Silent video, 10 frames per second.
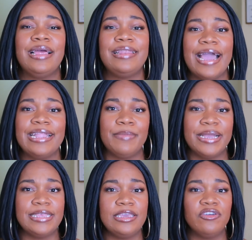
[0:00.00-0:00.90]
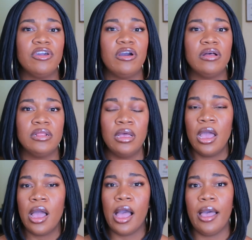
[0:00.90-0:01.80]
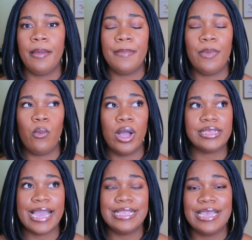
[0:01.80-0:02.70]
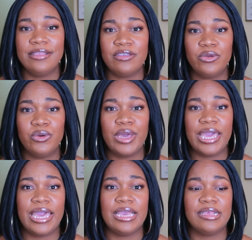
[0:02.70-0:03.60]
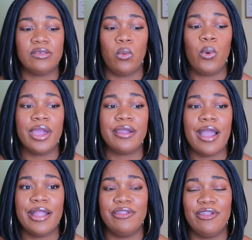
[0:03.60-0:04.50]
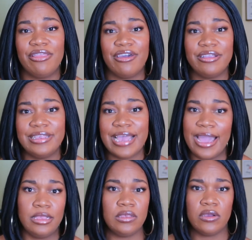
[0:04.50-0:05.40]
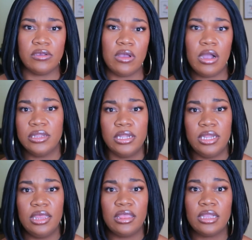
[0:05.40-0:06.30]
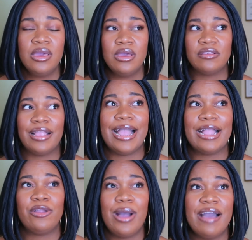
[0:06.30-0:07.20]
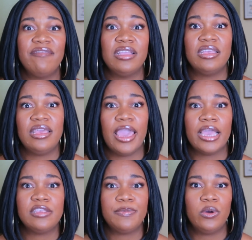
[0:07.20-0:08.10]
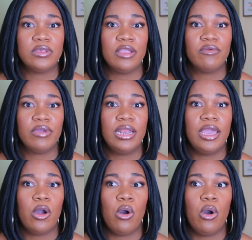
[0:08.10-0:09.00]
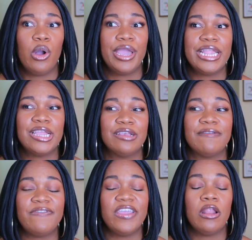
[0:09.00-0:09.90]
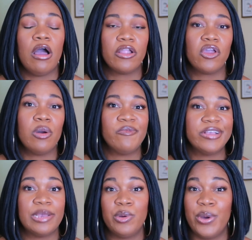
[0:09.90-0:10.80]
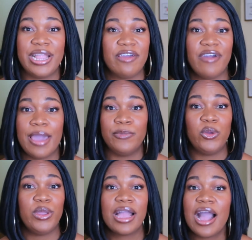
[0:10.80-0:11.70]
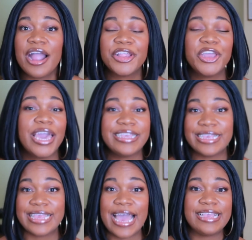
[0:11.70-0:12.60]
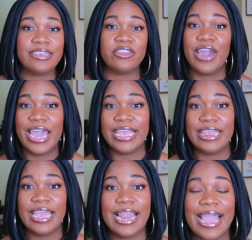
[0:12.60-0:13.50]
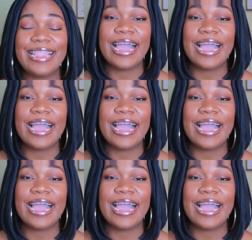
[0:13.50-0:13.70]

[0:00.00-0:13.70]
I like the material. What I tend to do is wear another tight or so underneath it, so I don't have anything exposing really, or it doesn't feel uncomfortable whenever I'm doing cardio exercises or anything like